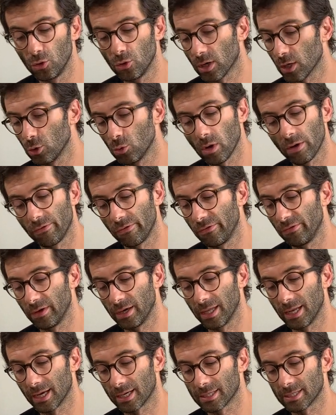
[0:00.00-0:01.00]
You can do
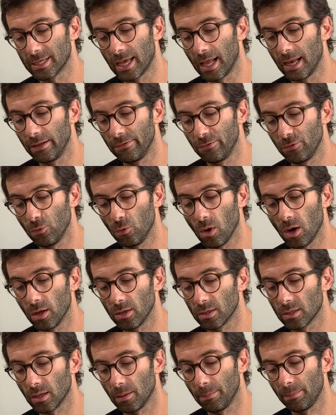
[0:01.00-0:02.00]
everything in Excel if you
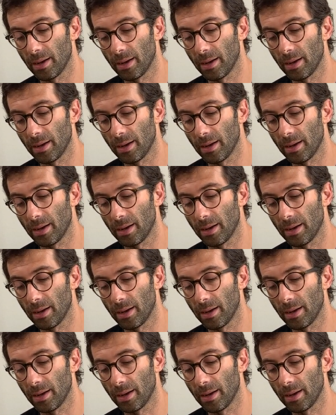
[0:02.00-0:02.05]
want,